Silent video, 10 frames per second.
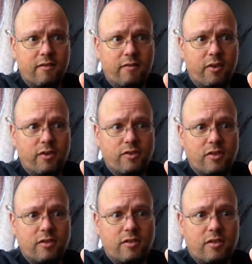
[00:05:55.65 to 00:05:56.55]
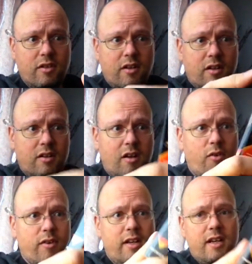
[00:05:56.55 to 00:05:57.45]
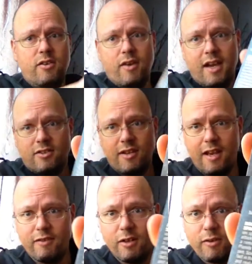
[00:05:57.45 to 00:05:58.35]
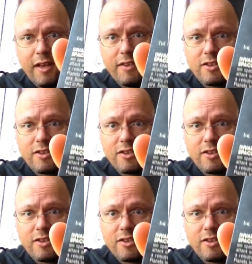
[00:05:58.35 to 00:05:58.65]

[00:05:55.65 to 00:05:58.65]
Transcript: versions. Oh, and here you actually have a look at the